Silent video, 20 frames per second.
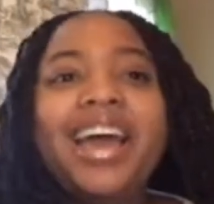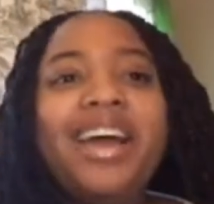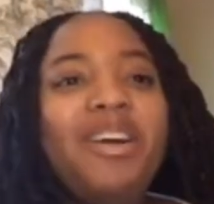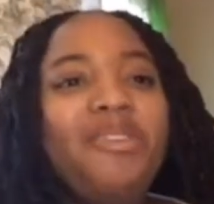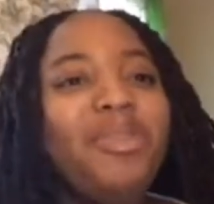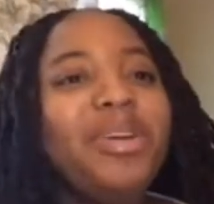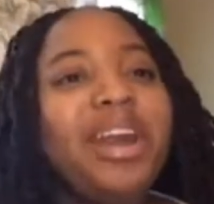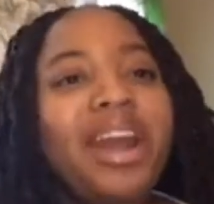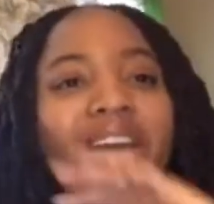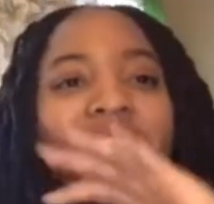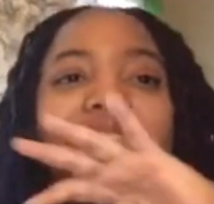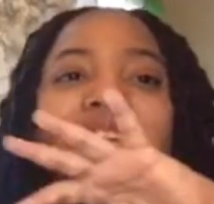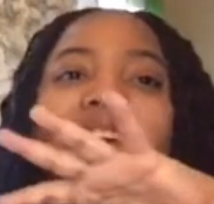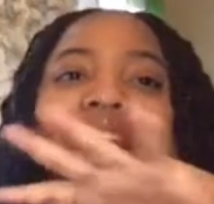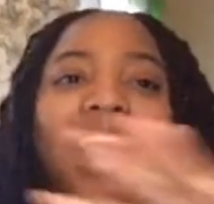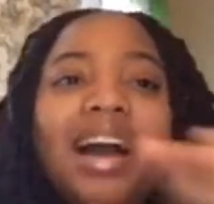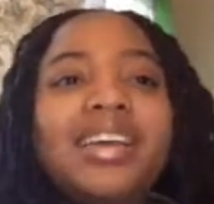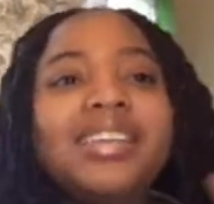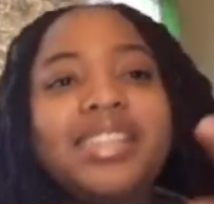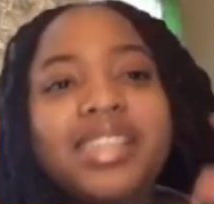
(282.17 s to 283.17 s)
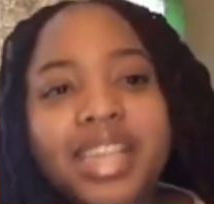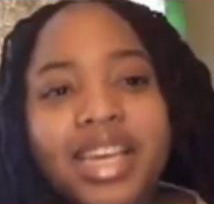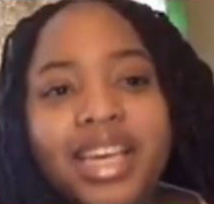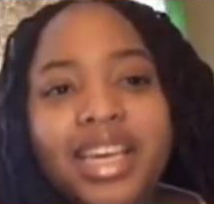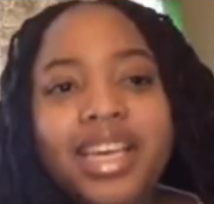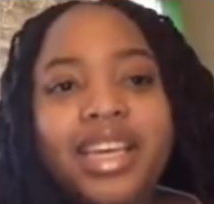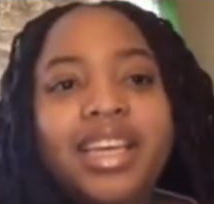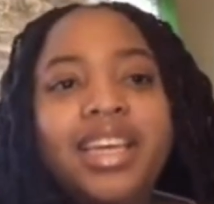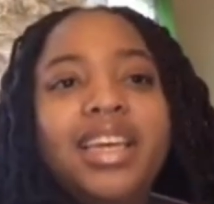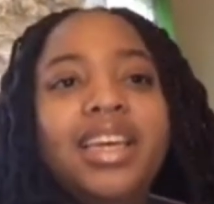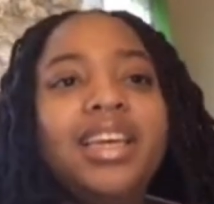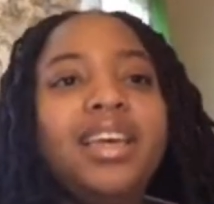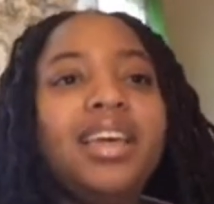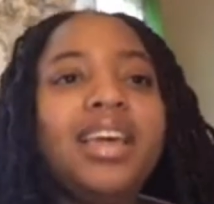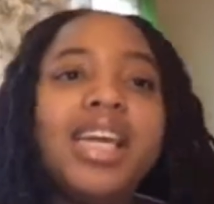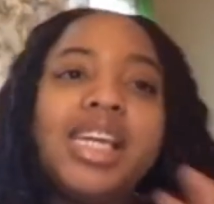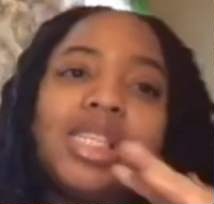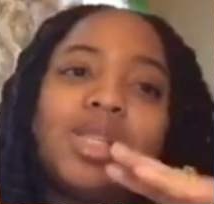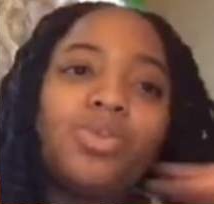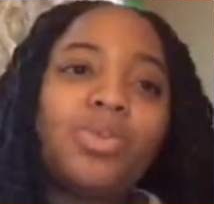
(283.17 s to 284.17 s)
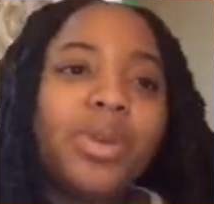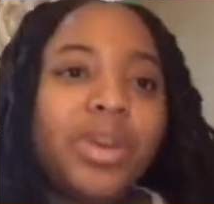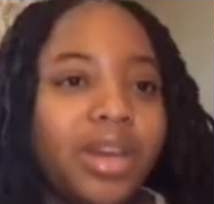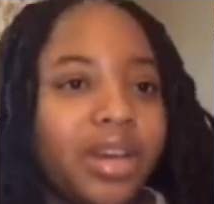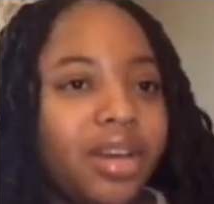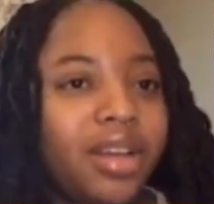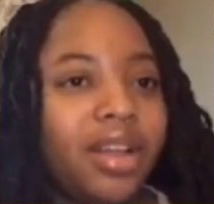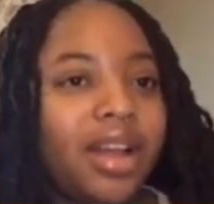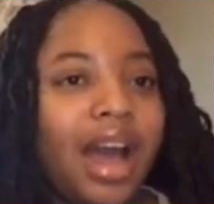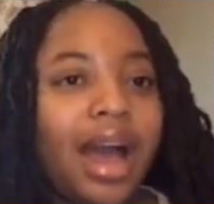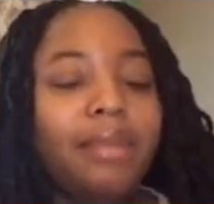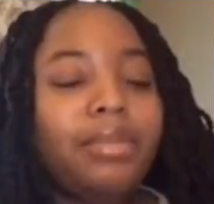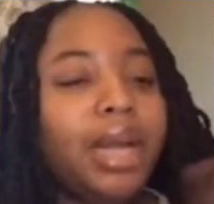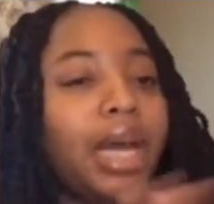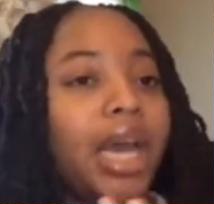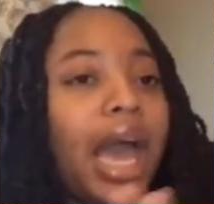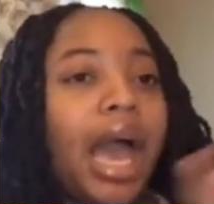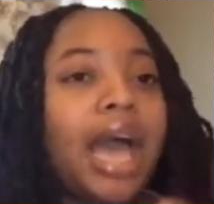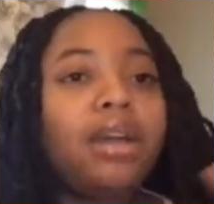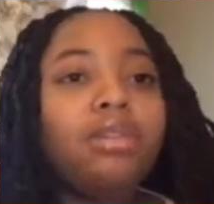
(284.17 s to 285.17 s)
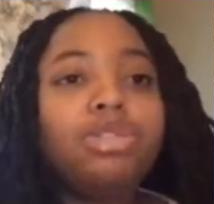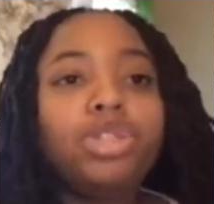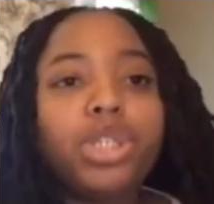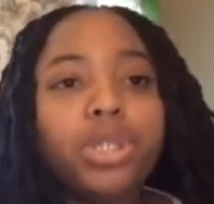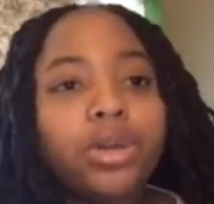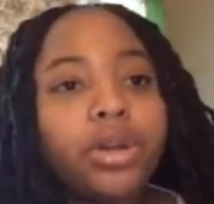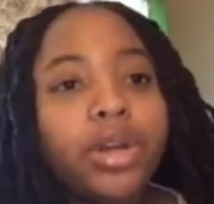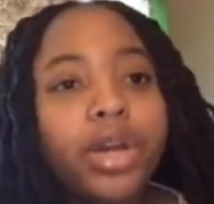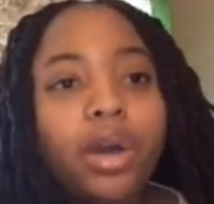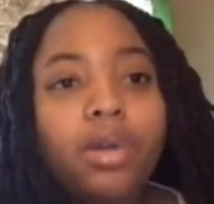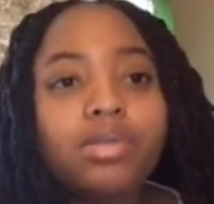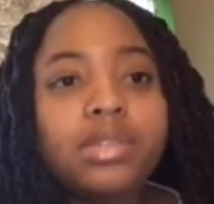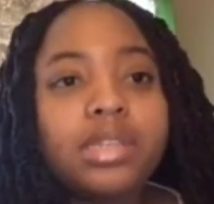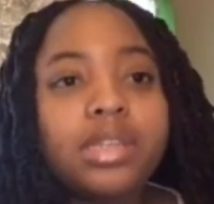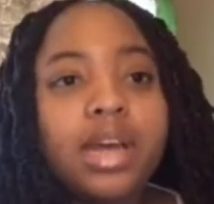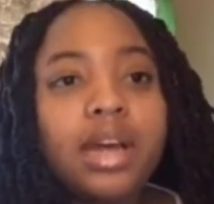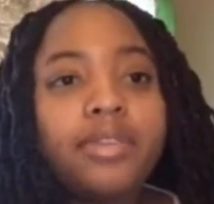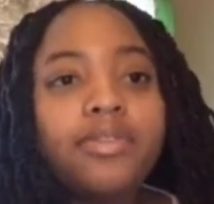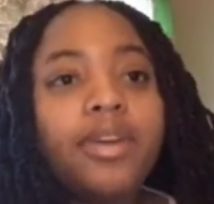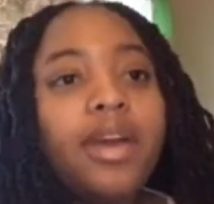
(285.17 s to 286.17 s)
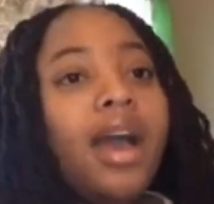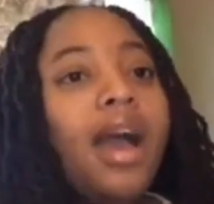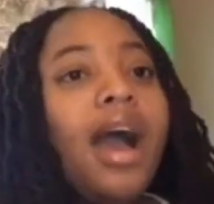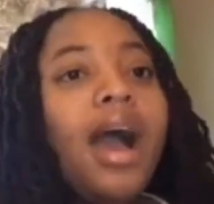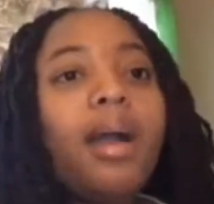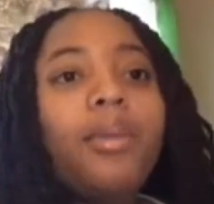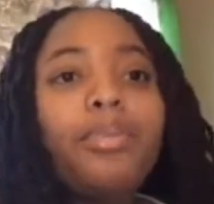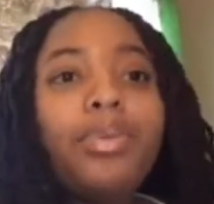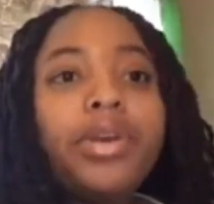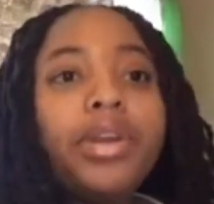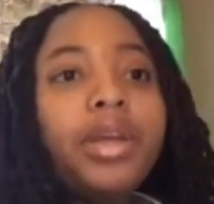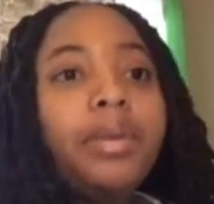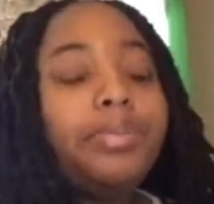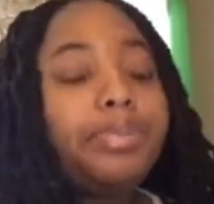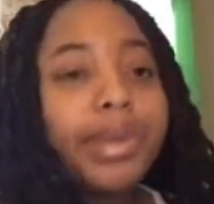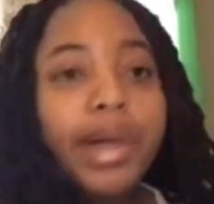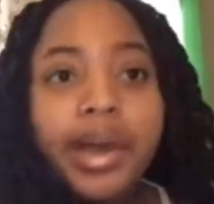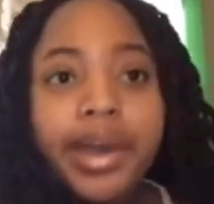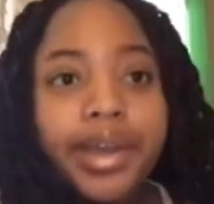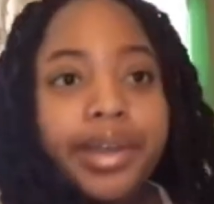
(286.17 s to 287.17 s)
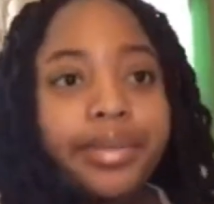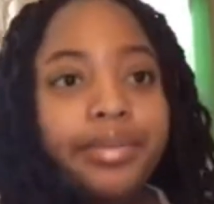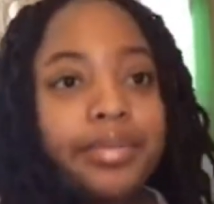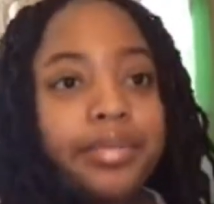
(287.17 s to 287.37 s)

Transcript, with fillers: whatever y'all see is real. I'm not I don't sugarcoat stuff. I'm pretty blunt.